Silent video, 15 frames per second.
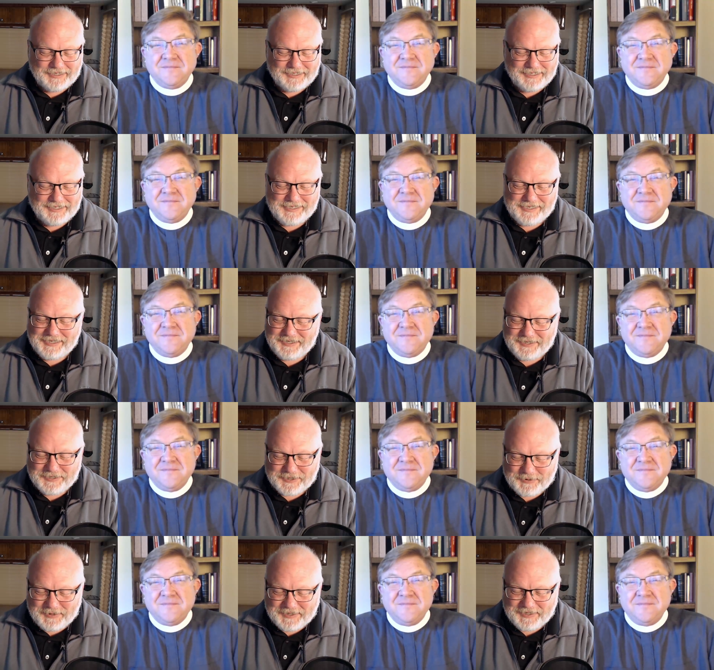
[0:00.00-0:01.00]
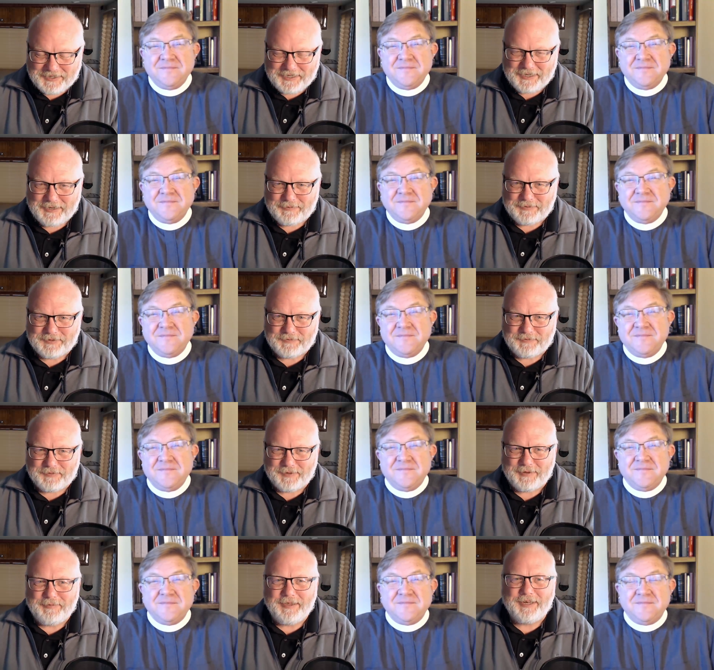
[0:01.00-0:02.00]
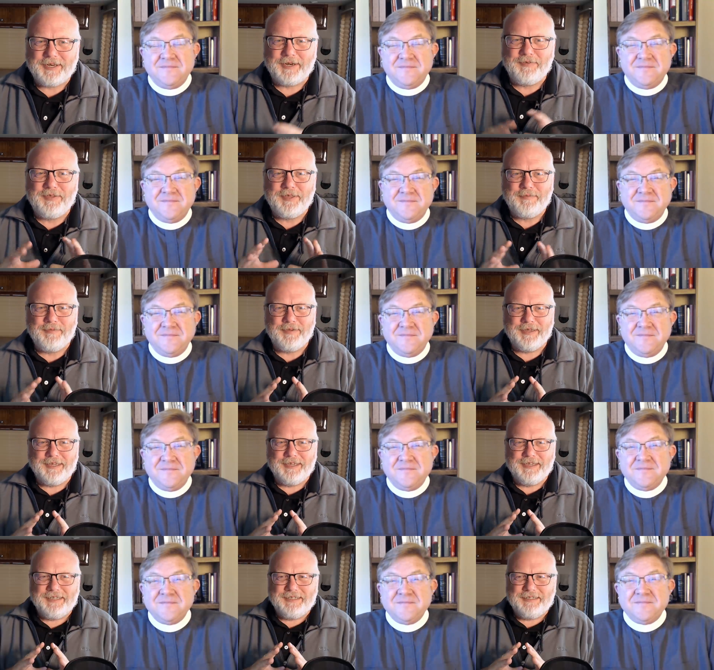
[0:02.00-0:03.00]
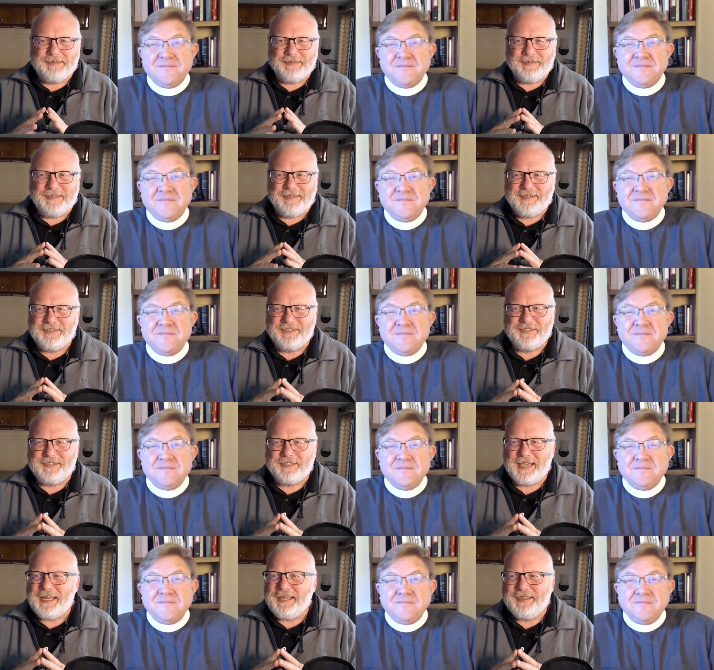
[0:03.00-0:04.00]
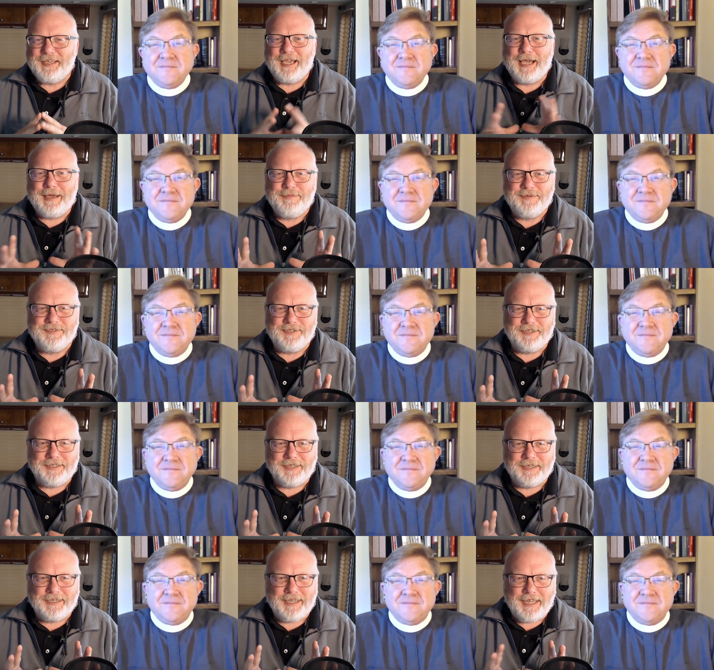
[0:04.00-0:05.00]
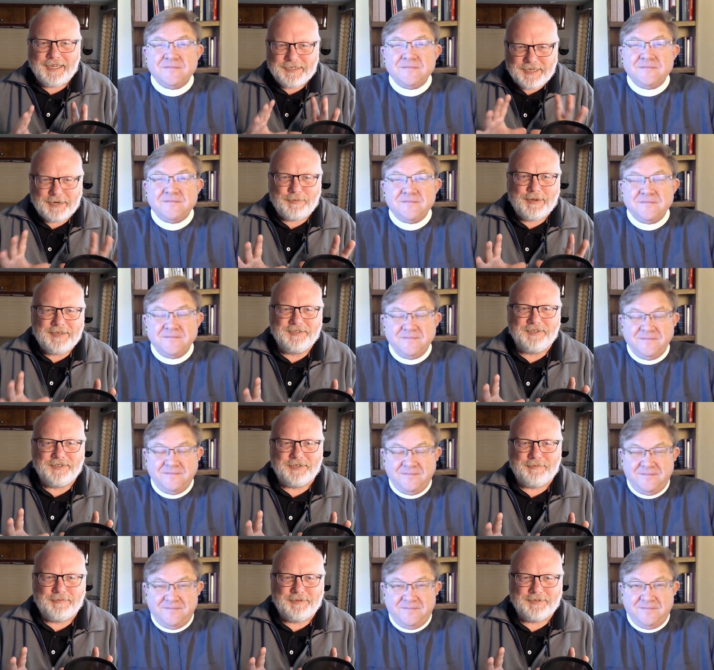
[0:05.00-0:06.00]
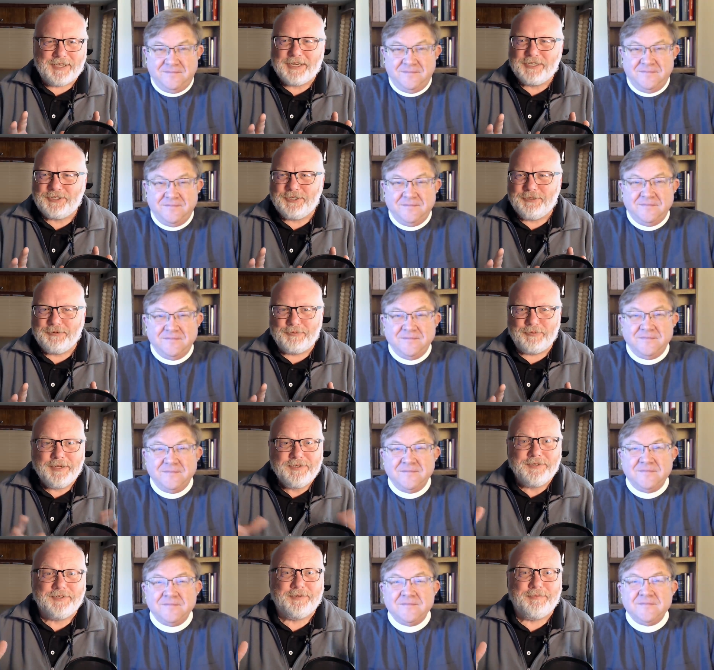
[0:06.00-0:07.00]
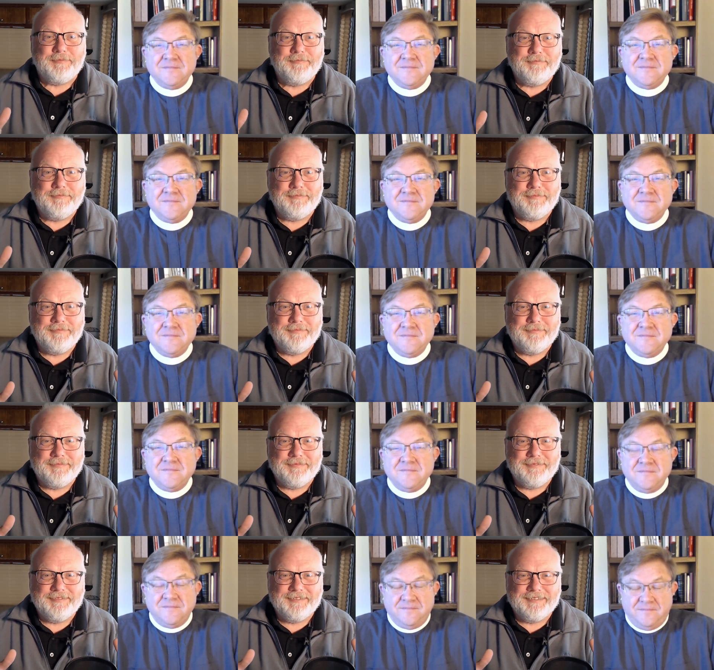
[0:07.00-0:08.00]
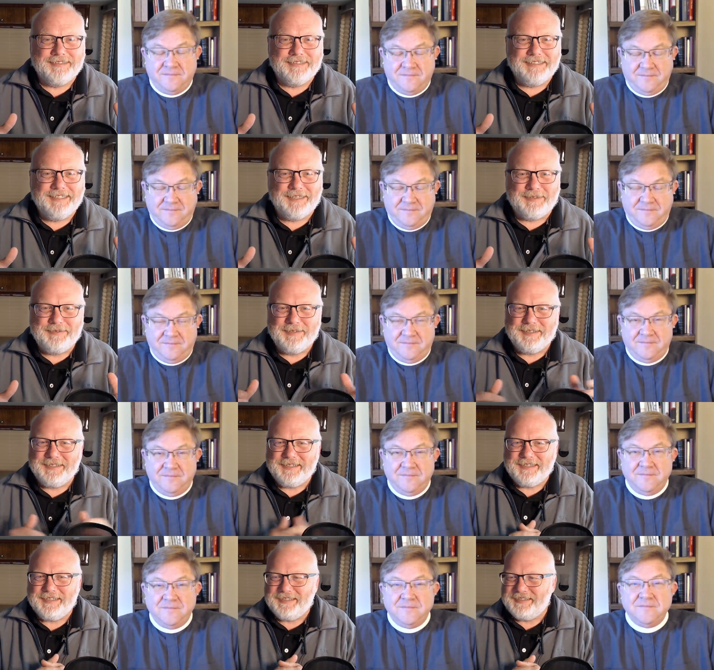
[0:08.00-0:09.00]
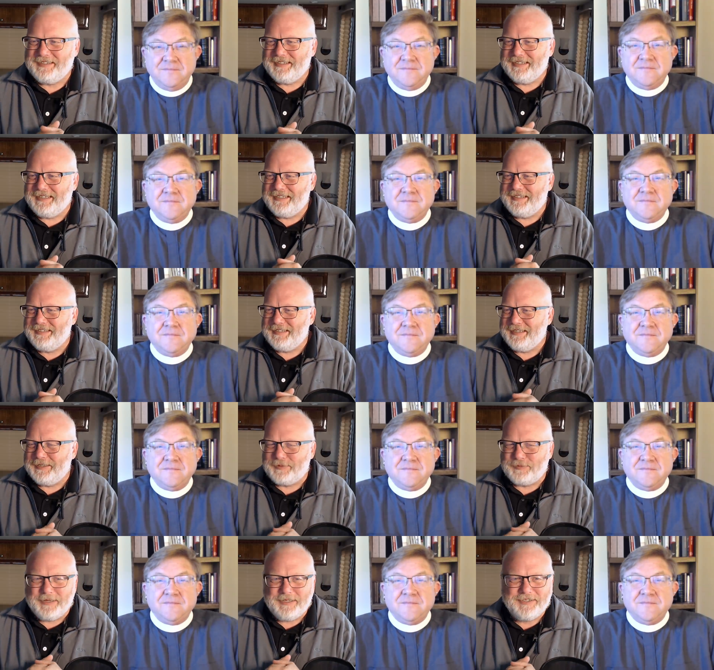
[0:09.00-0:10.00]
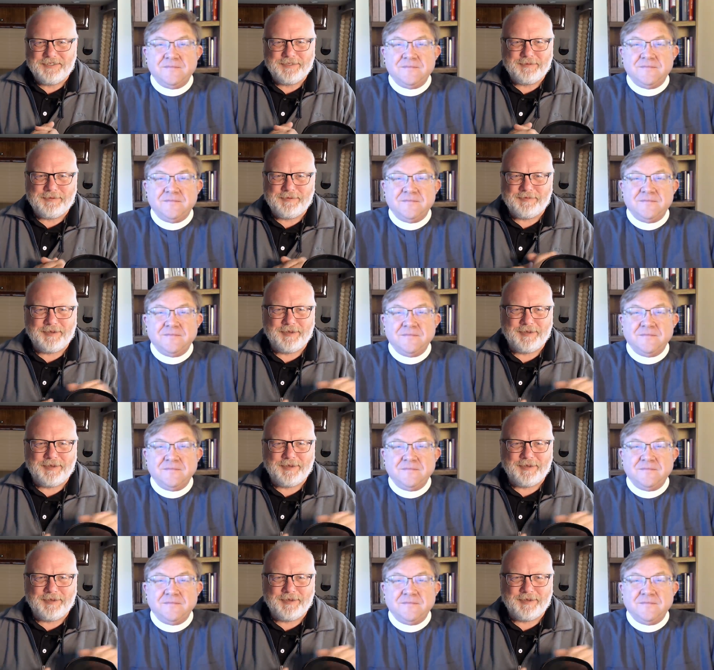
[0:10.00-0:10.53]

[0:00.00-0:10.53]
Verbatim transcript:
Speaker 1: It's just crazy times. I mean, everything is kind of the opposite. Like anti-racism is actually racism. You know, it's racism